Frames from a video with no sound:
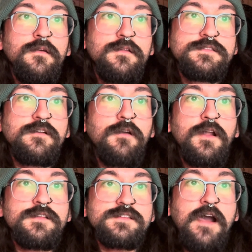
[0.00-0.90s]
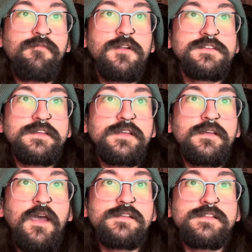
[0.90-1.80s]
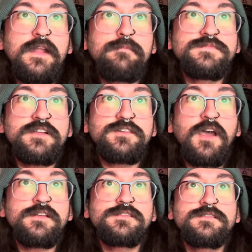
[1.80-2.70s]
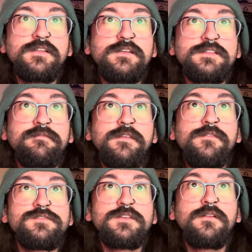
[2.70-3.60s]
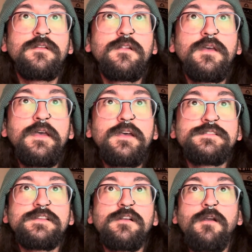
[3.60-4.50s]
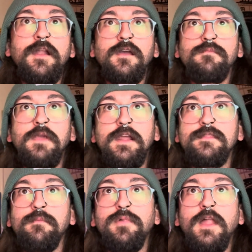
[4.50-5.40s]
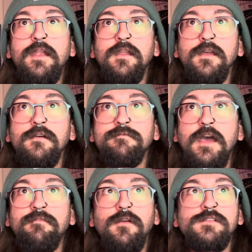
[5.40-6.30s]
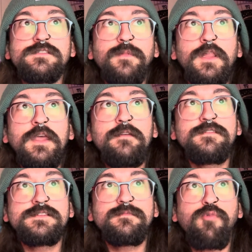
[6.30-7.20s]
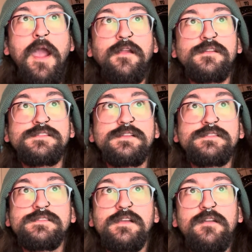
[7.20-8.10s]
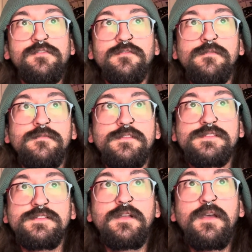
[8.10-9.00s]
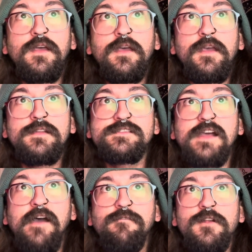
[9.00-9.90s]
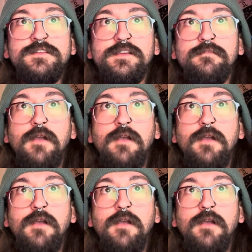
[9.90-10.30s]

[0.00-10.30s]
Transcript: Syncretic sovereignty, as the name suggests, is a fusion. Syncretic meaning the blending of diverse beliefs, practices, and truths, and sovereignty